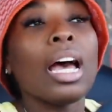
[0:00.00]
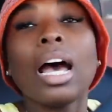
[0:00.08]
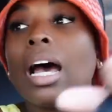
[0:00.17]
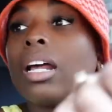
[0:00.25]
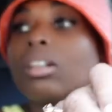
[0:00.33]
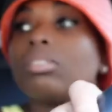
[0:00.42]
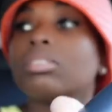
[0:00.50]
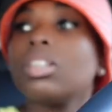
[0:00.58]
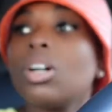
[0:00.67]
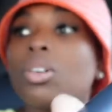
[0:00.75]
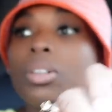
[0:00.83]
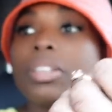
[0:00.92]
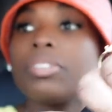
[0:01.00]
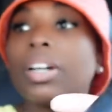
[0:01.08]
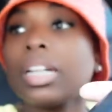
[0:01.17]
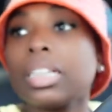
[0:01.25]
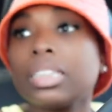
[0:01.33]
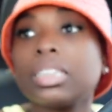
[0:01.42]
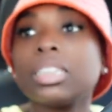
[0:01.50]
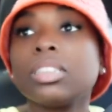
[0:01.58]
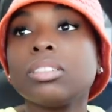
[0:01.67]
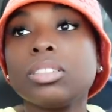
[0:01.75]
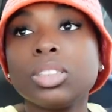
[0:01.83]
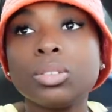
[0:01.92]
I don't know if I can
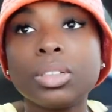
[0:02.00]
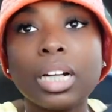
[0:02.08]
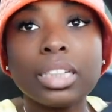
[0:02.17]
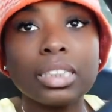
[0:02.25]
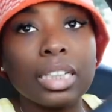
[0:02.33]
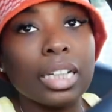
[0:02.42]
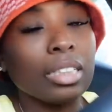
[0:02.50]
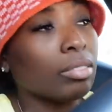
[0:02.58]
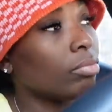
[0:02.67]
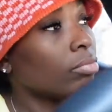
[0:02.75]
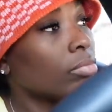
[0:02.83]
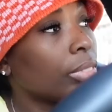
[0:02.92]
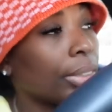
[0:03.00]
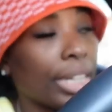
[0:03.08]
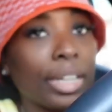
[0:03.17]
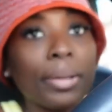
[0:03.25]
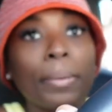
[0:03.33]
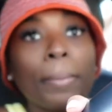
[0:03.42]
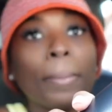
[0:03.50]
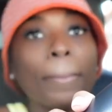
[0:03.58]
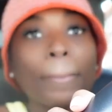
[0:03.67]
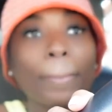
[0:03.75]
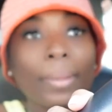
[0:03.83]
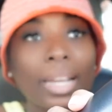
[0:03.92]
still shoot content today.
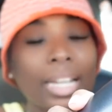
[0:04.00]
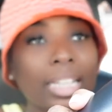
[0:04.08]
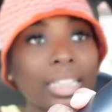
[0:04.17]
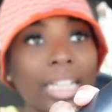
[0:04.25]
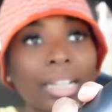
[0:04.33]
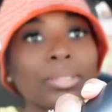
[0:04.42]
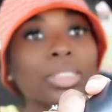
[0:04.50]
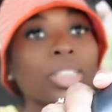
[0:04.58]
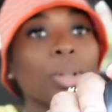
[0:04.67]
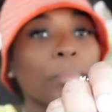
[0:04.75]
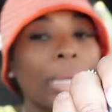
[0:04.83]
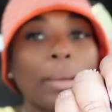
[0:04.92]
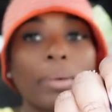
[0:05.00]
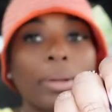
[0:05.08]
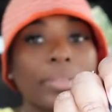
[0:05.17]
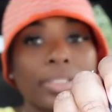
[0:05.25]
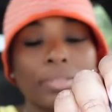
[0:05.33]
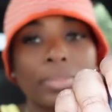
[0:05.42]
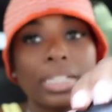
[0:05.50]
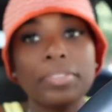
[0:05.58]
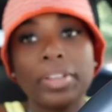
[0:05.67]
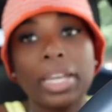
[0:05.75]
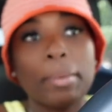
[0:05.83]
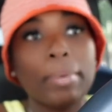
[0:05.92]
And that was the main purpose of me
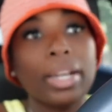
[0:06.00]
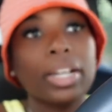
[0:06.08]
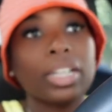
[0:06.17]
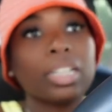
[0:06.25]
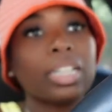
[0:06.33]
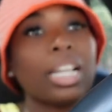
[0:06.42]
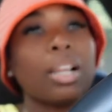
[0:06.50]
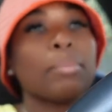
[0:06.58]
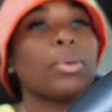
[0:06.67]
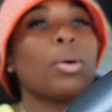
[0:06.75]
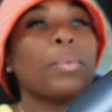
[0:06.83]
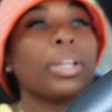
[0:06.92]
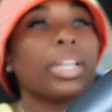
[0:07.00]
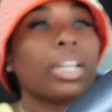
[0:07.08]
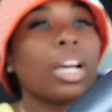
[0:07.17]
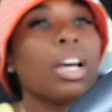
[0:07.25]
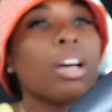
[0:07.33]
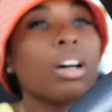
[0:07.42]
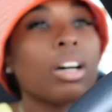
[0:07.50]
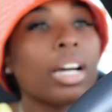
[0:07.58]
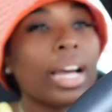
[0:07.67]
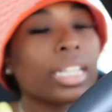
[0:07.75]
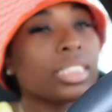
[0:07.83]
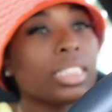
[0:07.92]
even getting my hair done. And I'm going,
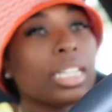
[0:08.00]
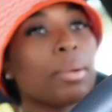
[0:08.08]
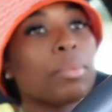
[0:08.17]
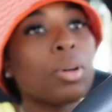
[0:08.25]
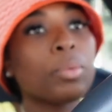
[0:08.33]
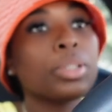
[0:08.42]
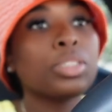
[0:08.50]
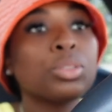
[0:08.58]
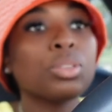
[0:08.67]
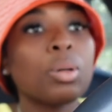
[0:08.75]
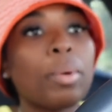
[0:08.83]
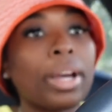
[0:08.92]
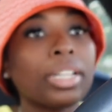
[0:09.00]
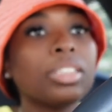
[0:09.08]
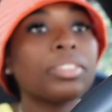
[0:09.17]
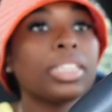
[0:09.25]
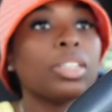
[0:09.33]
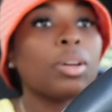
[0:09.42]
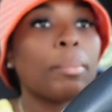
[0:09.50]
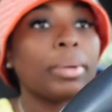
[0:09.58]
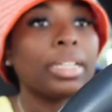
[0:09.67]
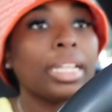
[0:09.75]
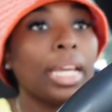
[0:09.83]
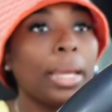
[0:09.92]
actually I'm going to a winery on
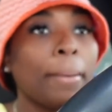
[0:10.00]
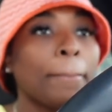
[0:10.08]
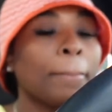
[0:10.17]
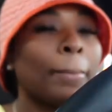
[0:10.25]
Monday